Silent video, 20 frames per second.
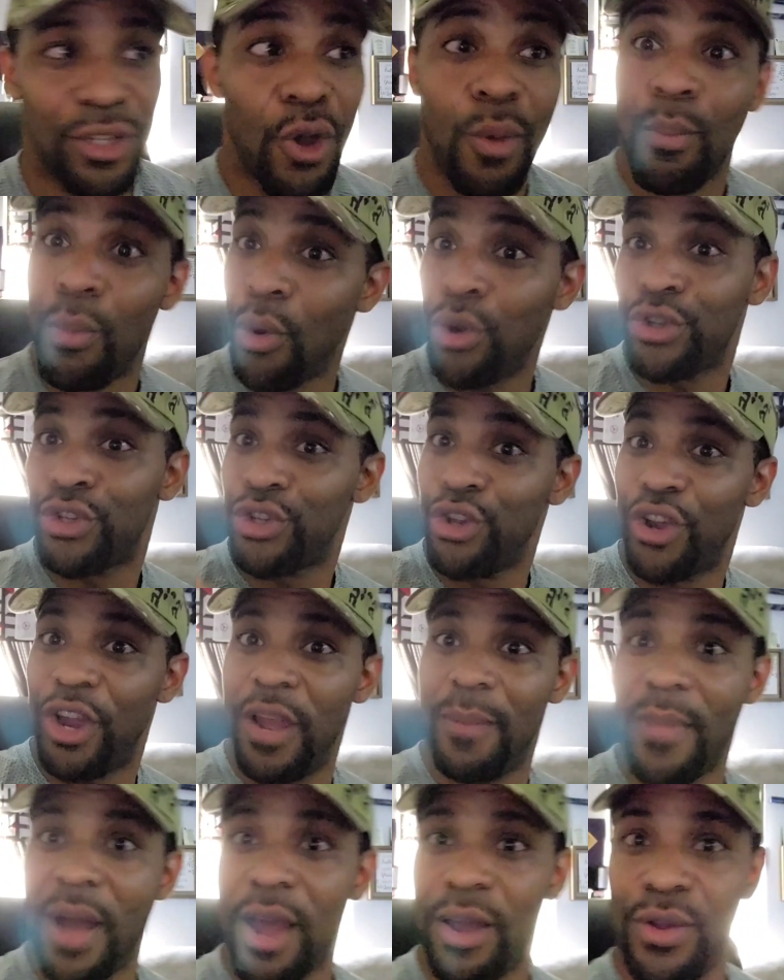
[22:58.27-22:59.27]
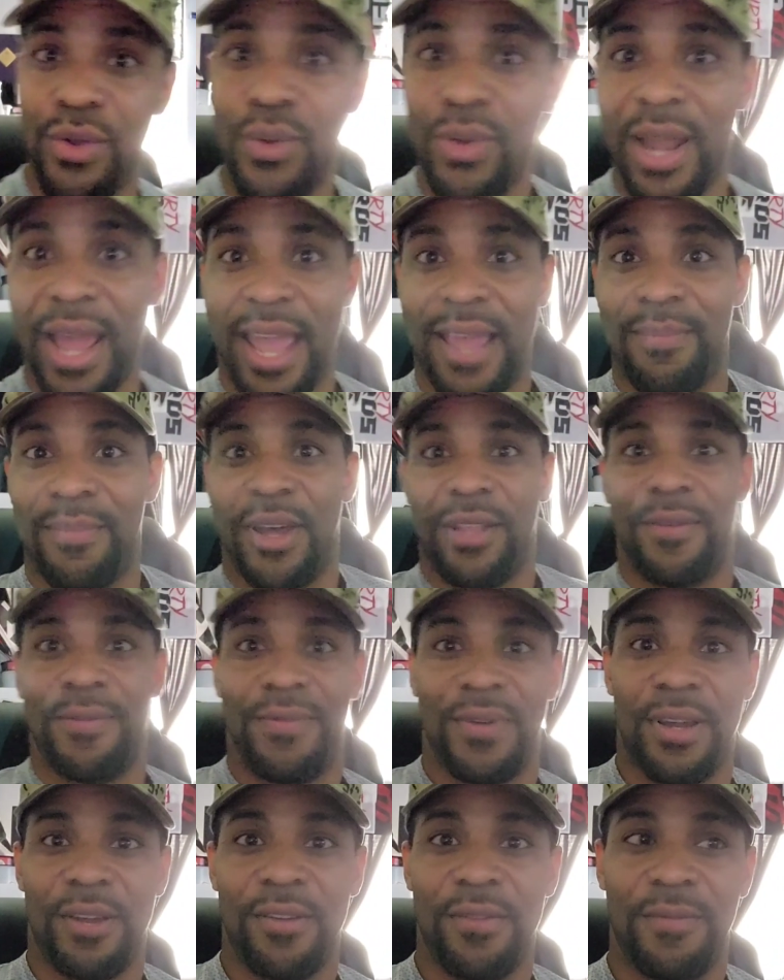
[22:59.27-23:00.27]
So more sugar in my Kool-Aid,
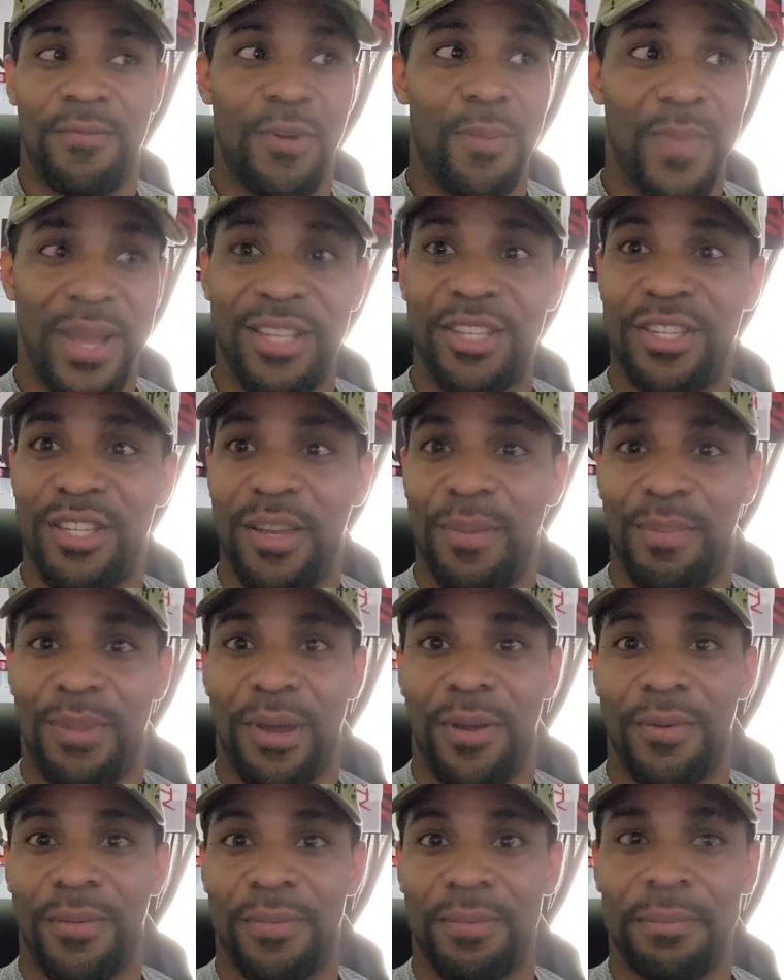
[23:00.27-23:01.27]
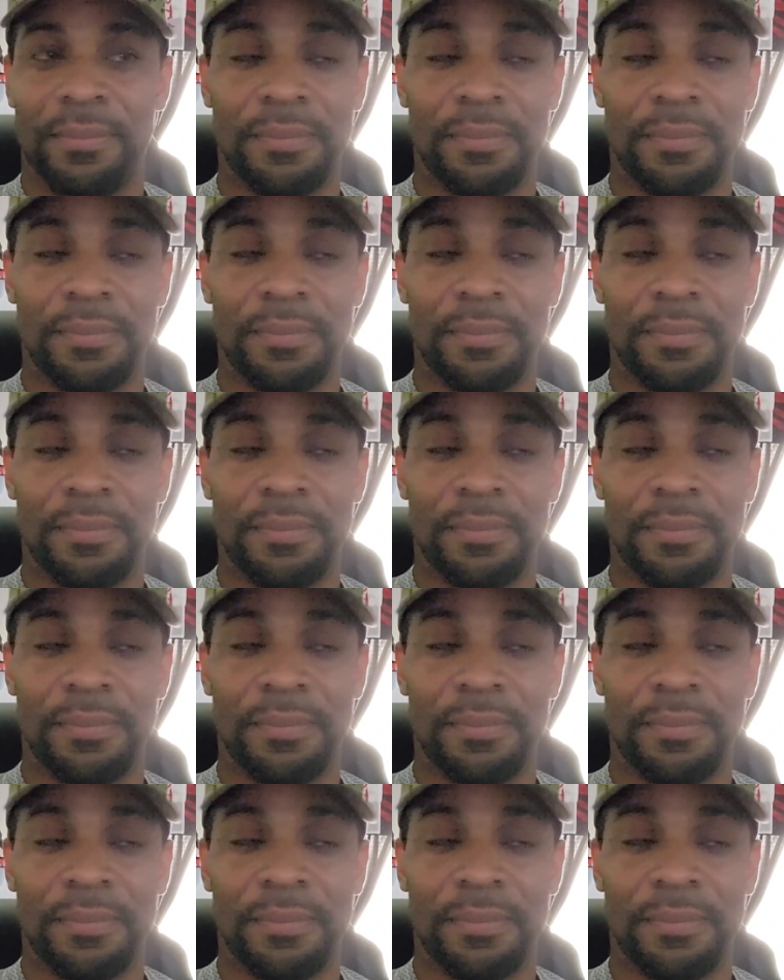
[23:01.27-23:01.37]
motherfucker, for me to sip on.